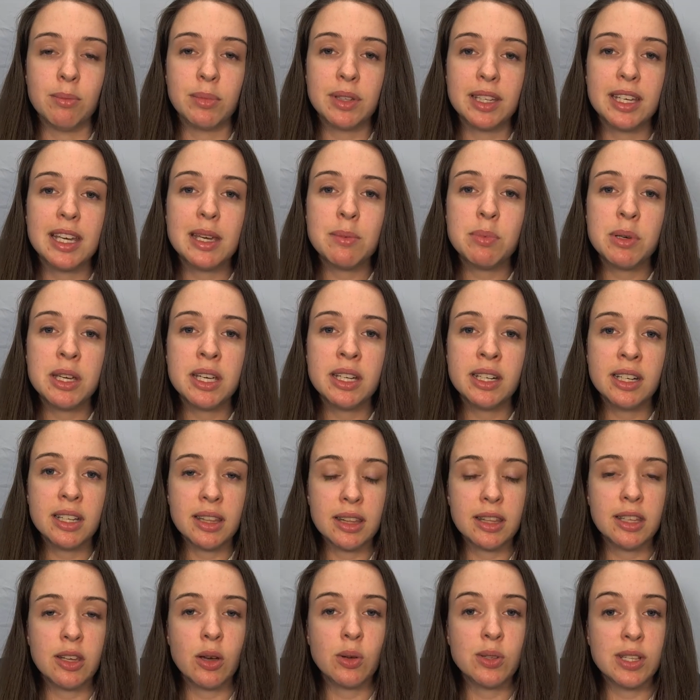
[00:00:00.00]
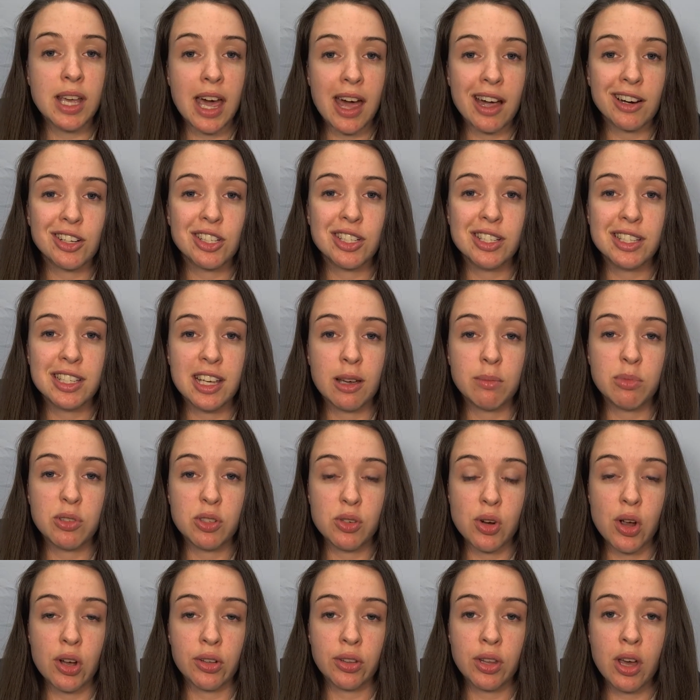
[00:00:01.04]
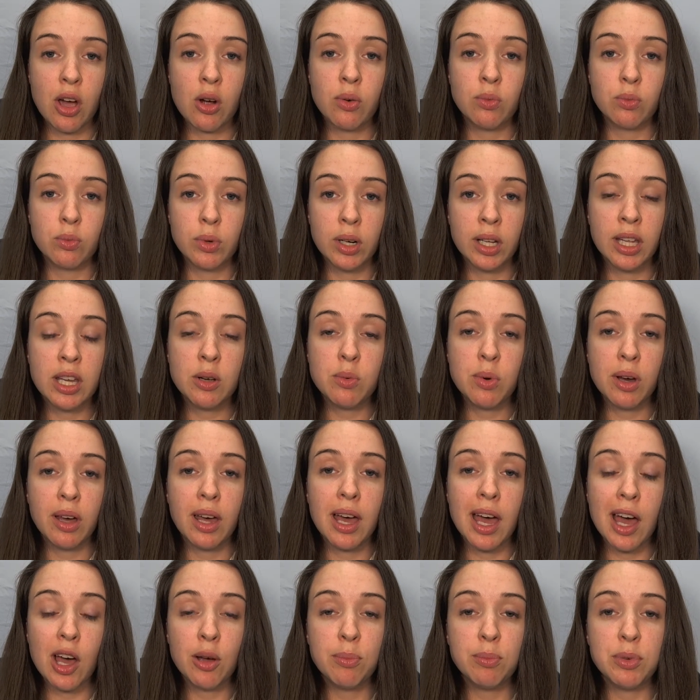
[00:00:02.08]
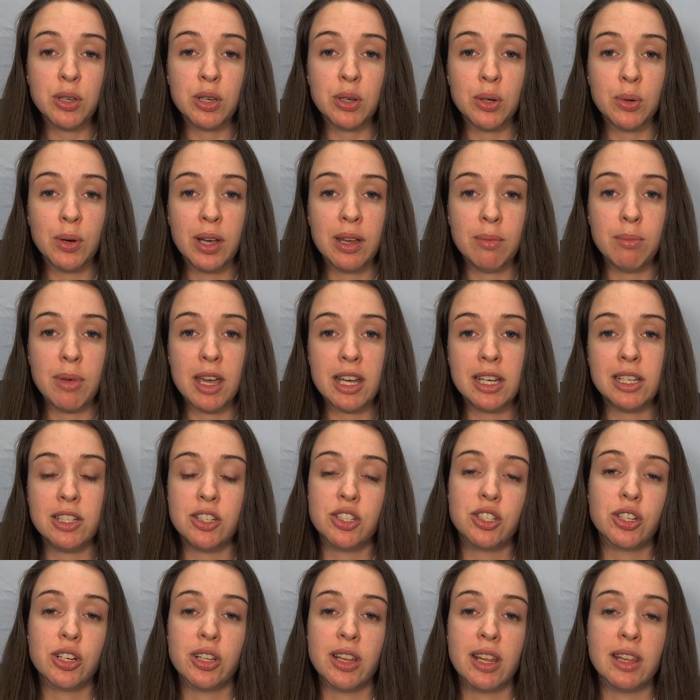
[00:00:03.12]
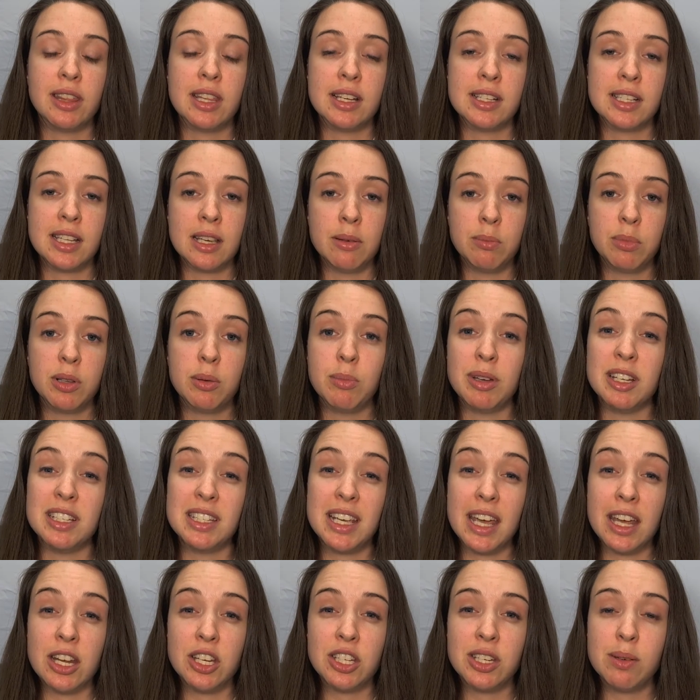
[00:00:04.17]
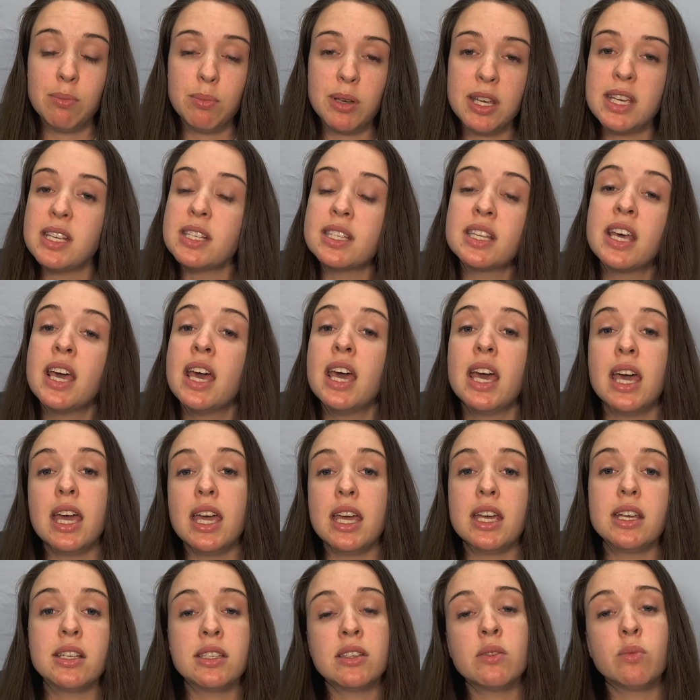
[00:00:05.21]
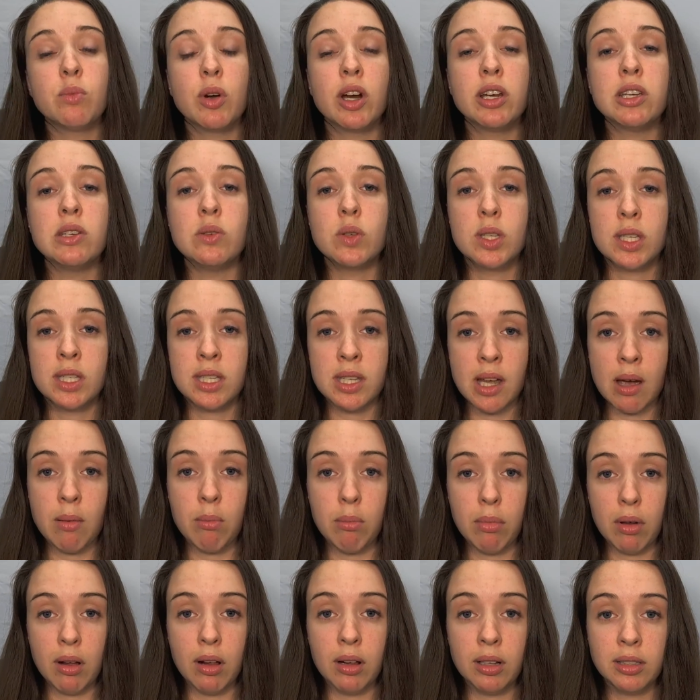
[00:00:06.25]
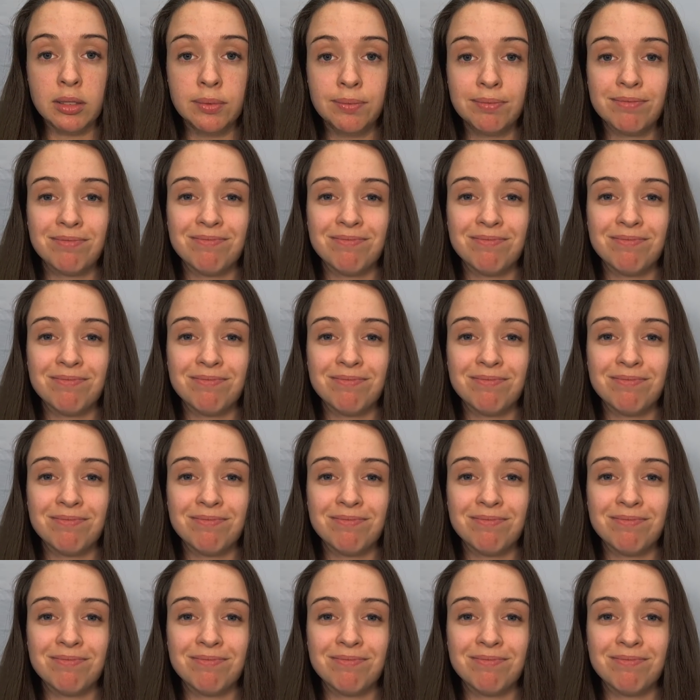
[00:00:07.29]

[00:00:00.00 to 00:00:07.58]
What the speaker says: Keeping those action steps strong, though, really will help you in making sure that this implementation piece isn't where you stumble.